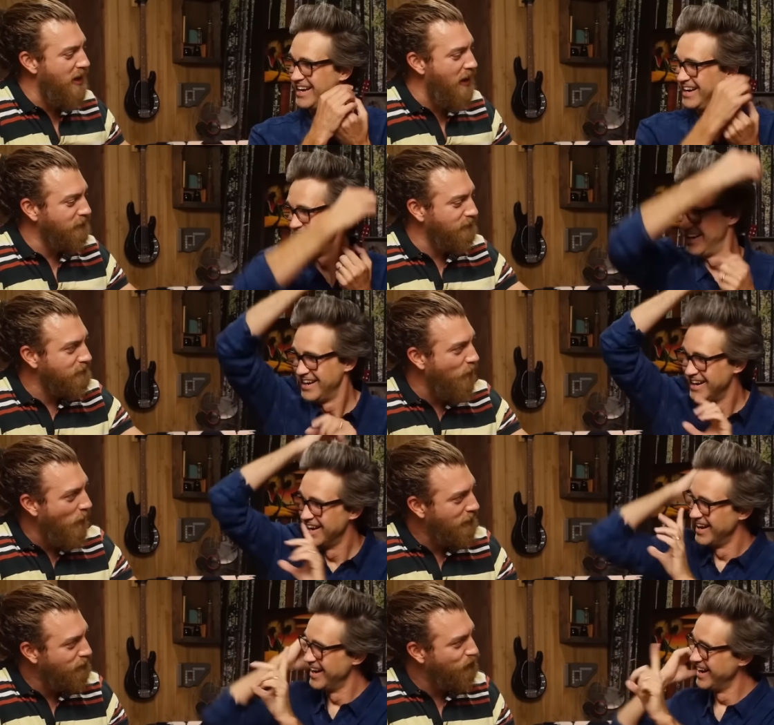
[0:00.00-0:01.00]
Speaker 1: do that.
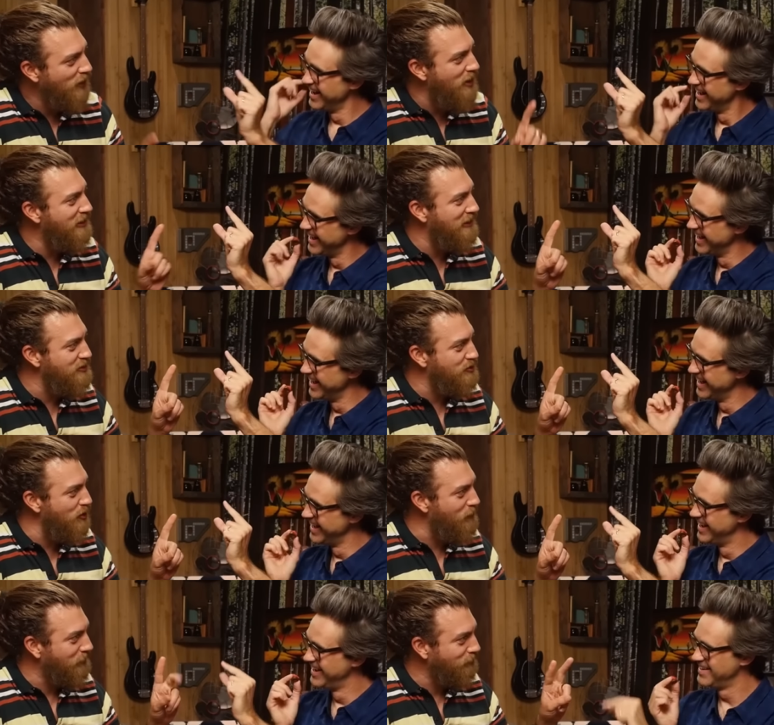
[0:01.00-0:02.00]
Now you gotta eat
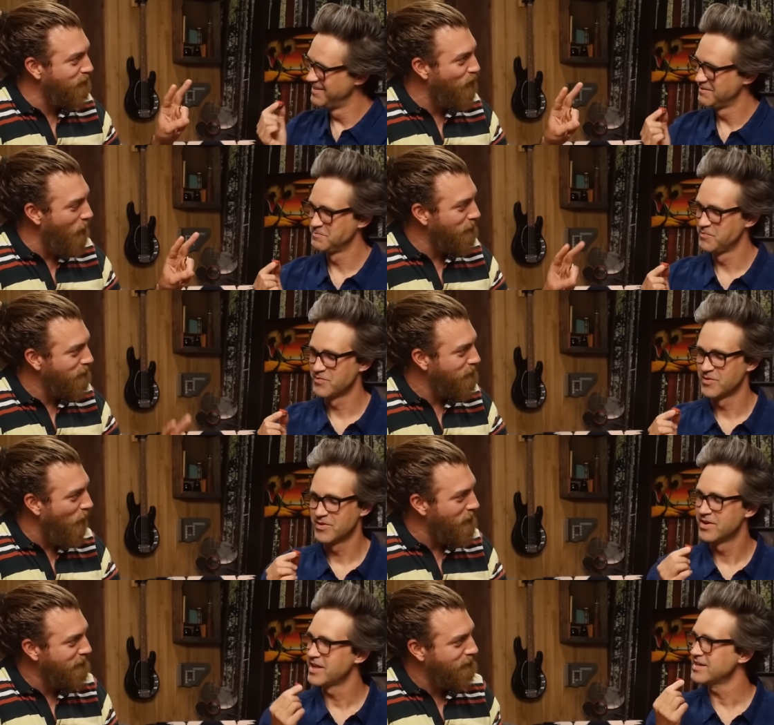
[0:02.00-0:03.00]
two.
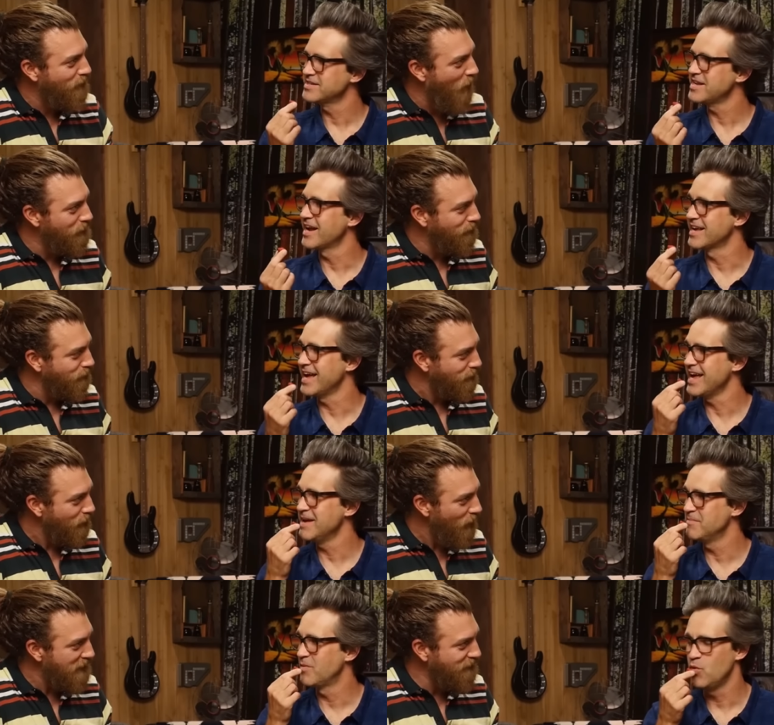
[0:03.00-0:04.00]
It's not a
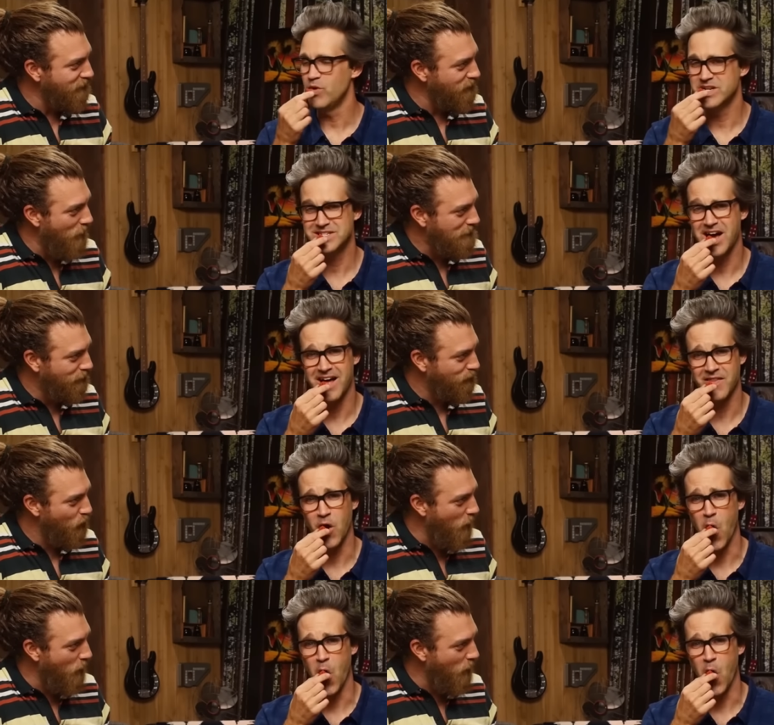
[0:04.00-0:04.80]
game. Ooh, it is hot